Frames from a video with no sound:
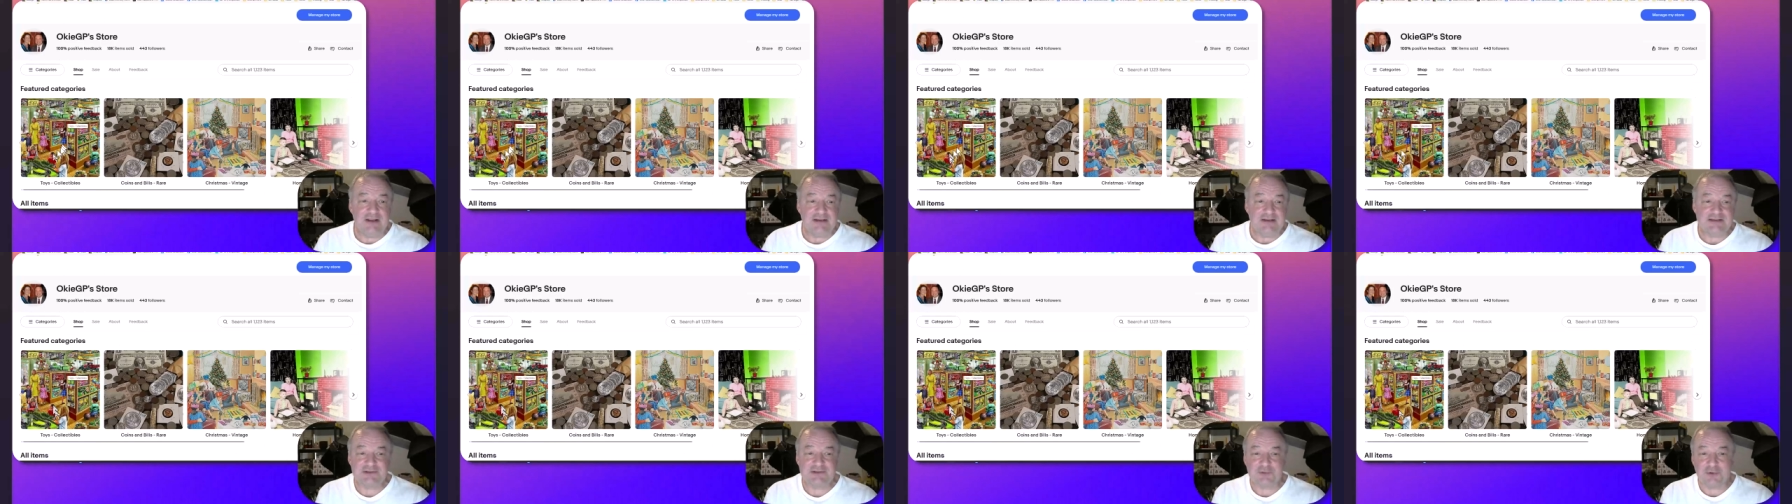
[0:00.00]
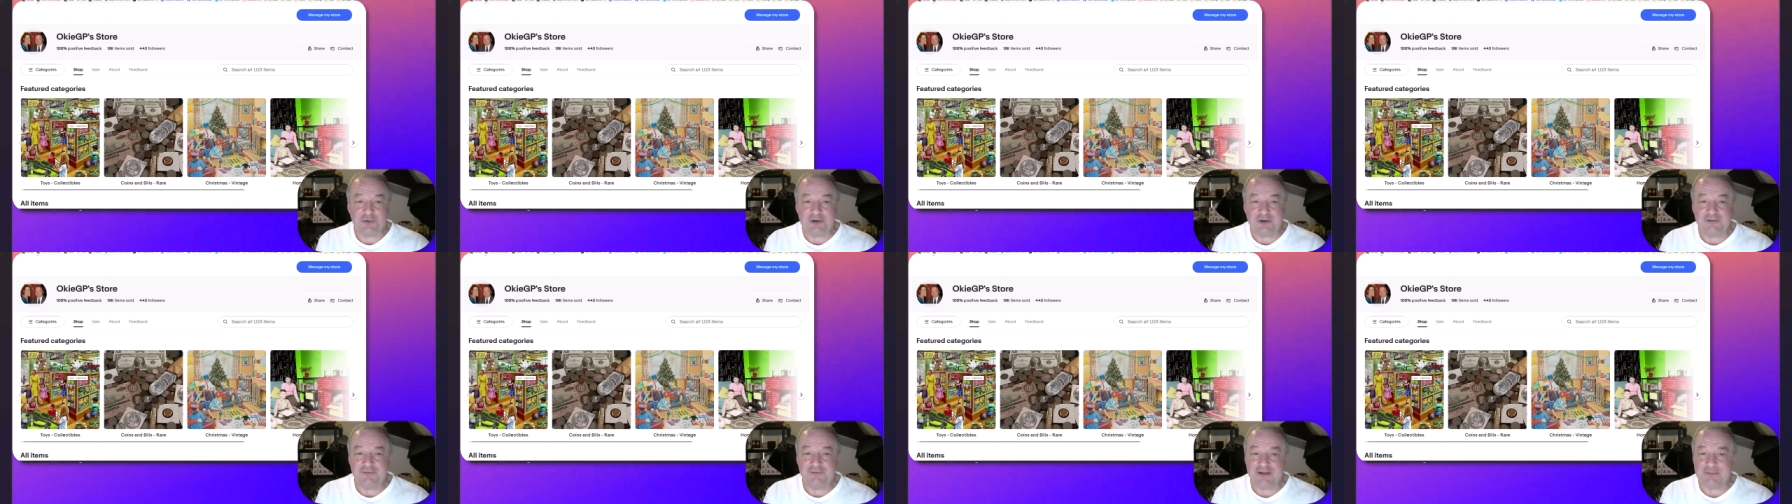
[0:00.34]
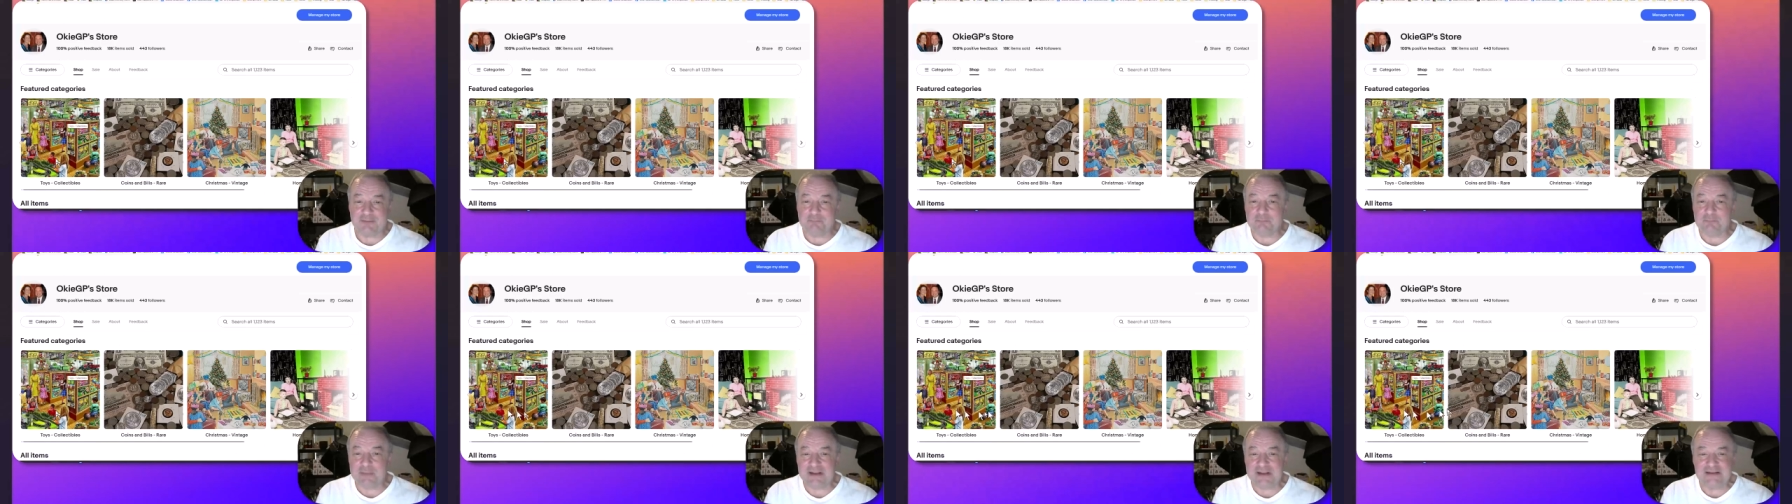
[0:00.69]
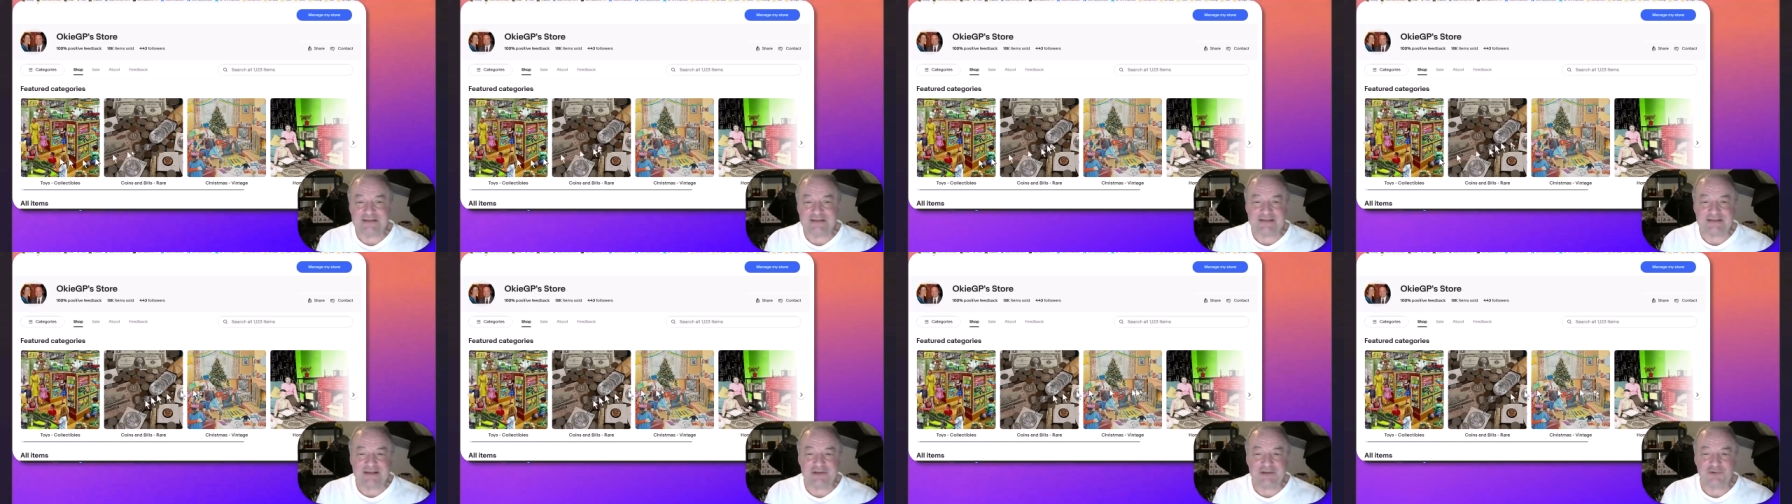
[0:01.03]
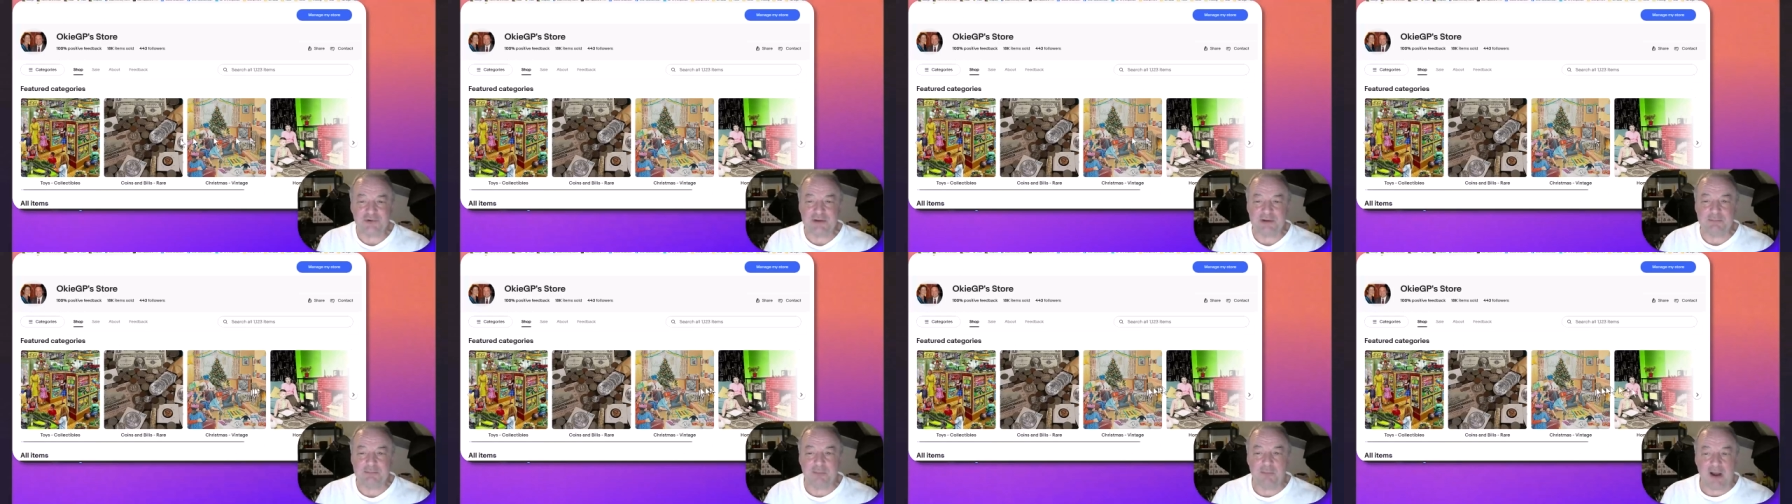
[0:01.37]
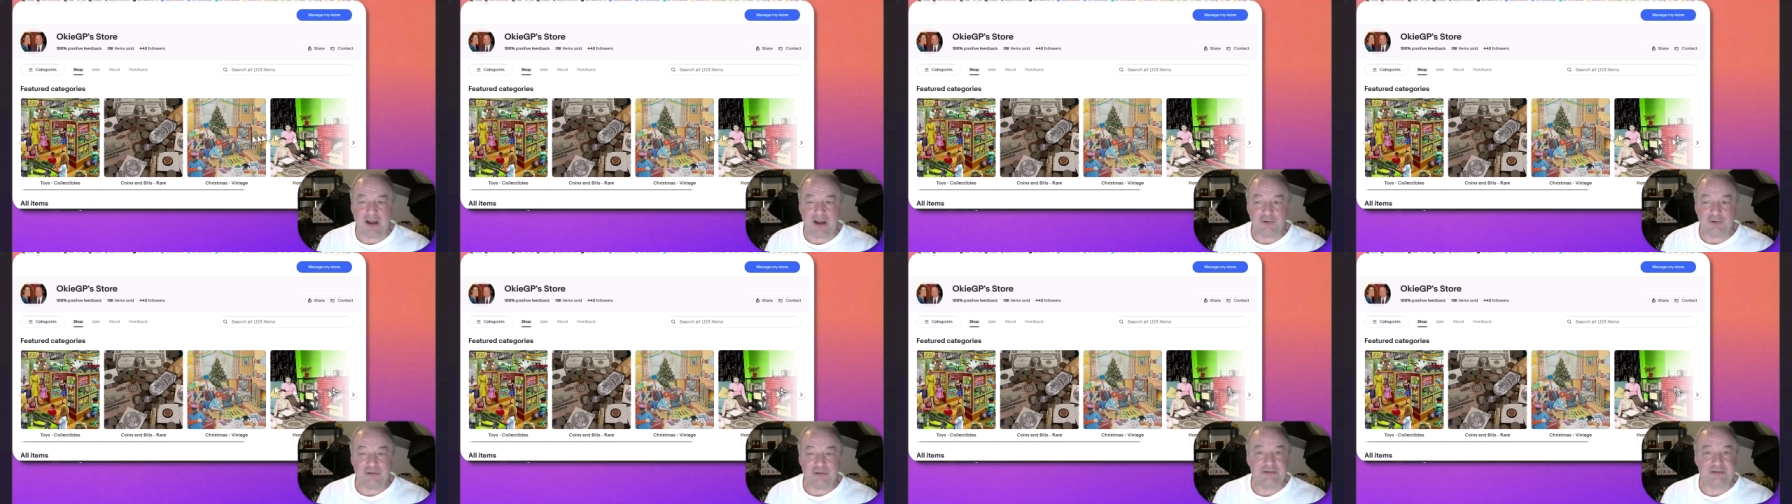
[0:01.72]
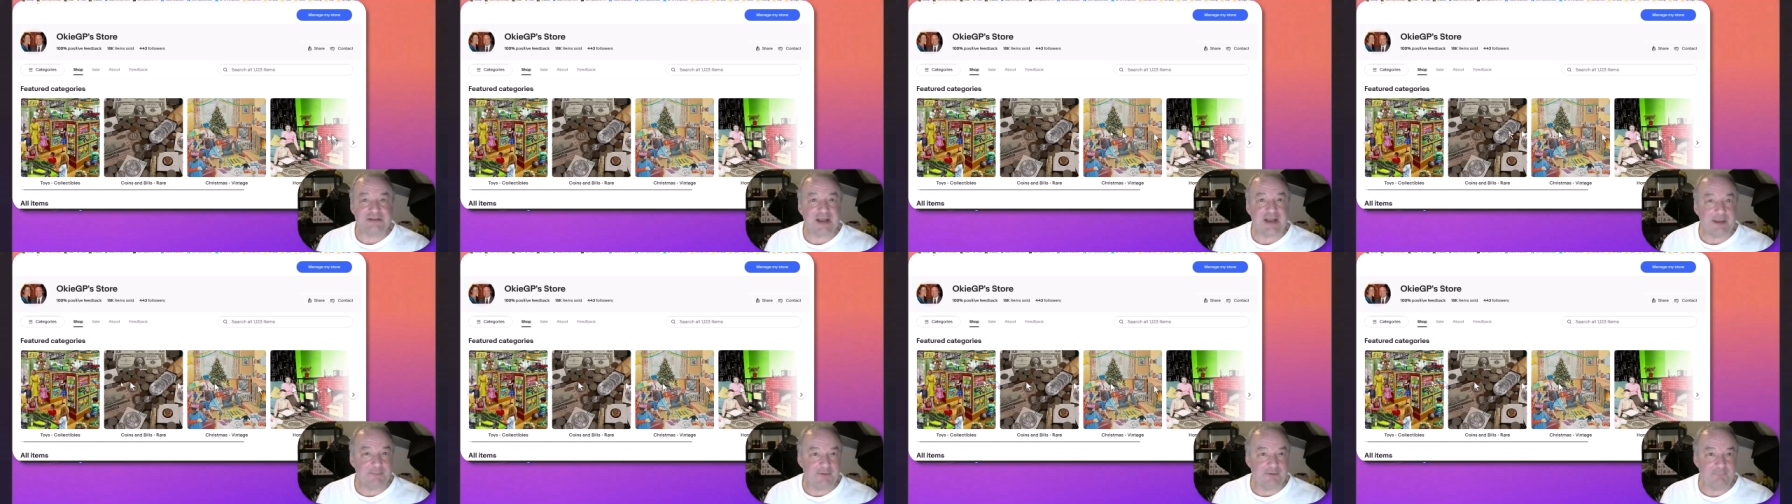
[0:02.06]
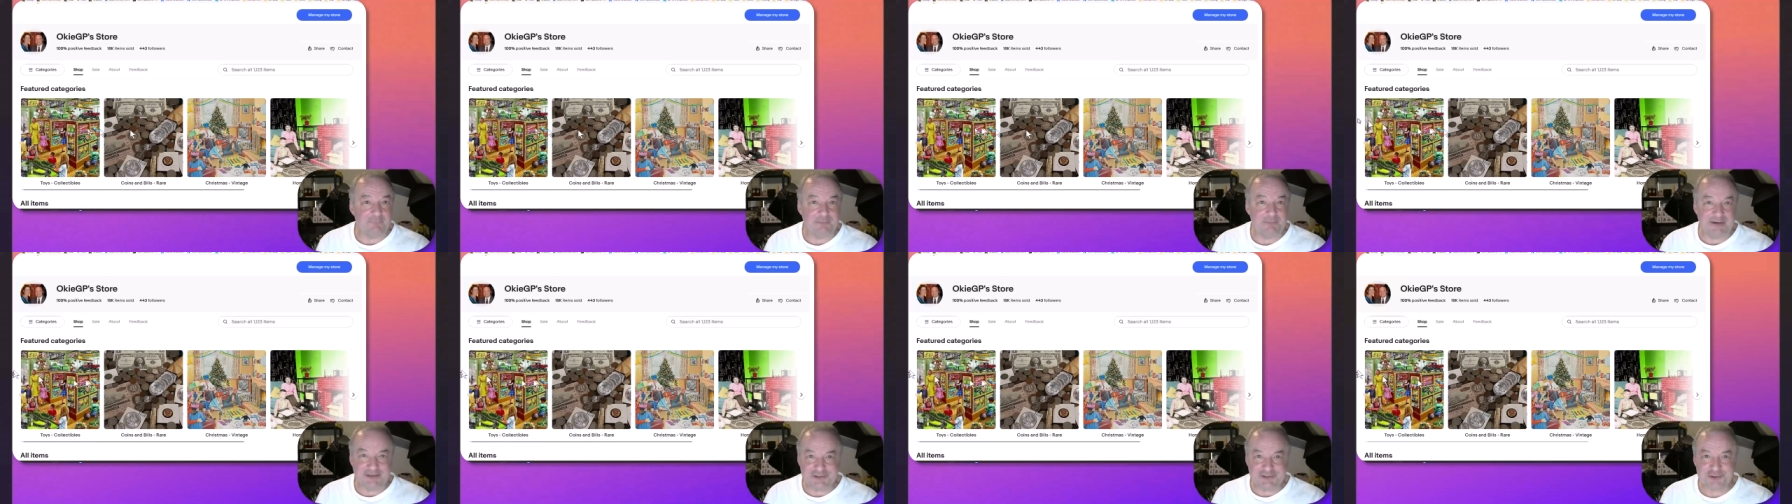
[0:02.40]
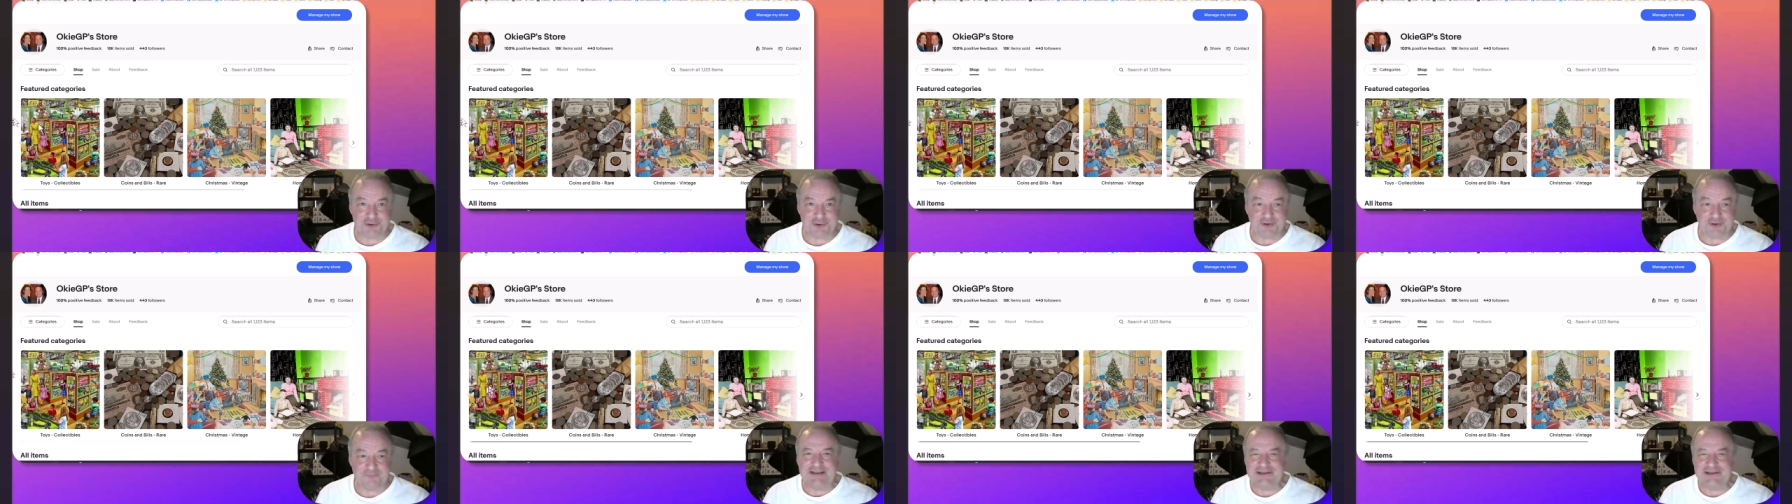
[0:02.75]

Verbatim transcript: sort of a mid-century modern type of picture.